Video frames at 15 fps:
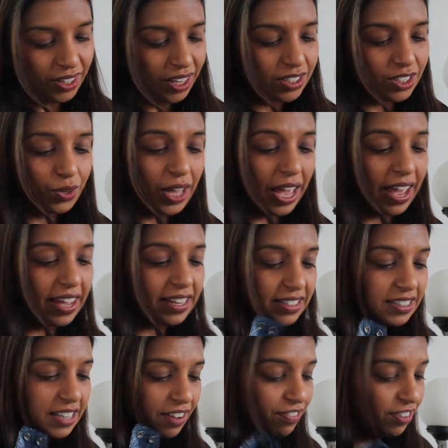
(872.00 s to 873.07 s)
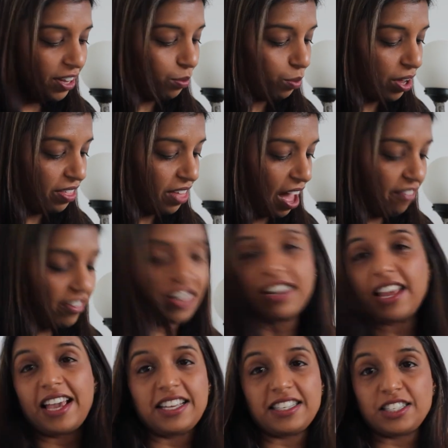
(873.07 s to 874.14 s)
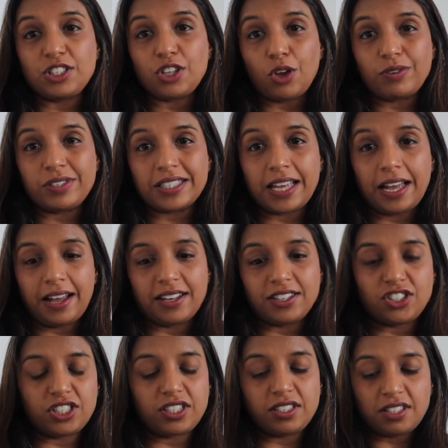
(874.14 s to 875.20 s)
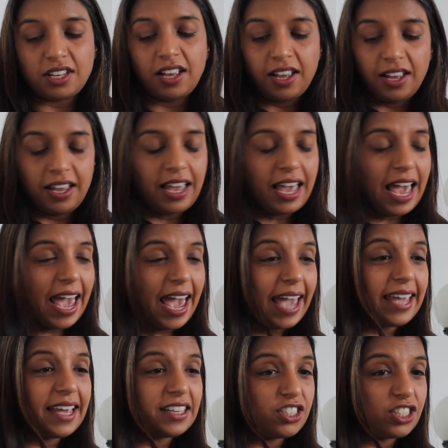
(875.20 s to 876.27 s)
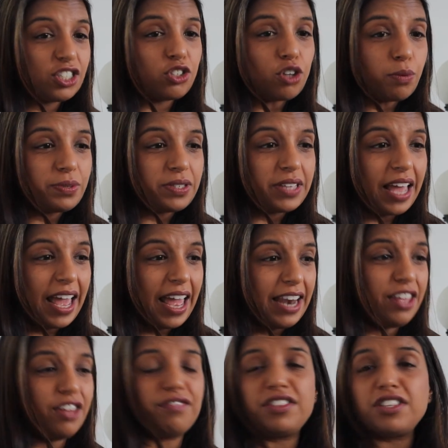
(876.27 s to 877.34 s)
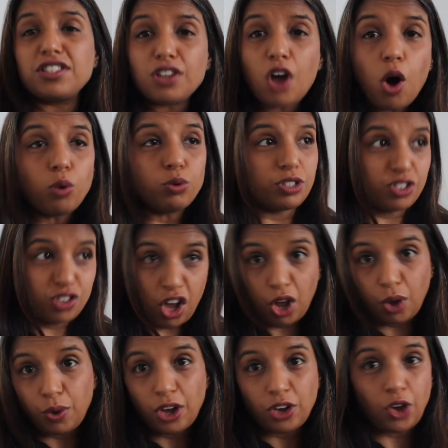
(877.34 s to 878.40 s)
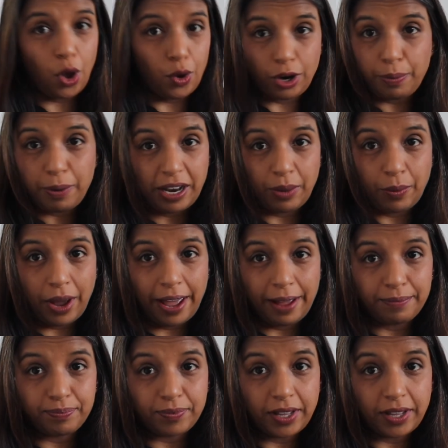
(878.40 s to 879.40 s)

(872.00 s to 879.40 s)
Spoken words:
So yeah, it's definitely worth having a snow skirt. It just stops any of this cold snow going up anywhere.